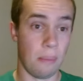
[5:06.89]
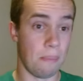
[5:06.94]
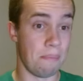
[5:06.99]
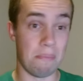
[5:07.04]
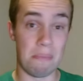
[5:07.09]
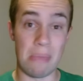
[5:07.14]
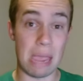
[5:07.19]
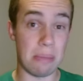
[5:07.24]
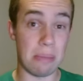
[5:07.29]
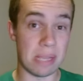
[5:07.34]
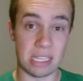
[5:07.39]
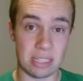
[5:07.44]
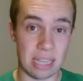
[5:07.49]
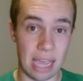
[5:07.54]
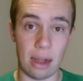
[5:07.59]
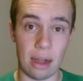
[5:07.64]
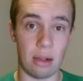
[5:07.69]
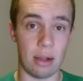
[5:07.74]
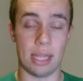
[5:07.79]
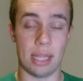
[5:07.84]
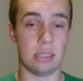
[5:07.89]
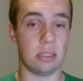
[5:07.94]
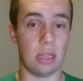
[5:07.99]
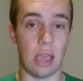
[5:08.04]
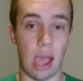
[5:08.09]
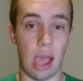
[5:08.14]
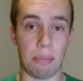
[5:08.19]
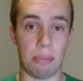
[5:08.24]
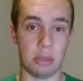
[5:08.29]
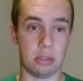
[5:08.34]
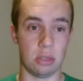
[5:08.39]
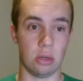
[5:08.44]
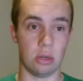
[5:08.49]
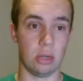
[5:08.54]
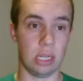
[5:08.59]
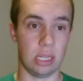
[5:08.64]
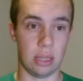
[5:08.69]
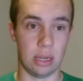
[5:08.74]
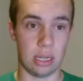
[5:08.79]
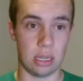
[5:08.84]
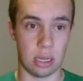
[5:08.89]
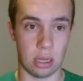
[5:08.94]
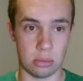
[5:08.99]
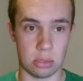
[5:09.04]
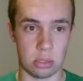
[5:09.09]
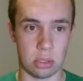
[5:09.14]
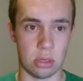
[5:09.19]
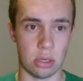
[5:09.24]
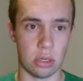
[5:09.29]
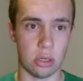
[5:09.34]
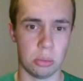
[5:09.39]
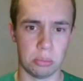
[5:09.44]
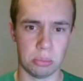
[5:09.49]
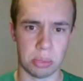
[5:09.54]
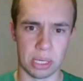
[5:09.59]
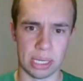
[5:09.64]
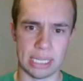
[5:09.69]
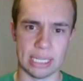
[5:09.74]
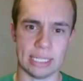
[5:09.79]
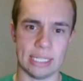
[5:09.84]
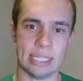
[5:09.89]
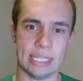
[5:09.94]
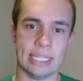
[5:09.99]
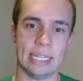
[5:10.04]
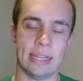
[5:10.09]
Maybe Saturday is the opportunity that he comes through, but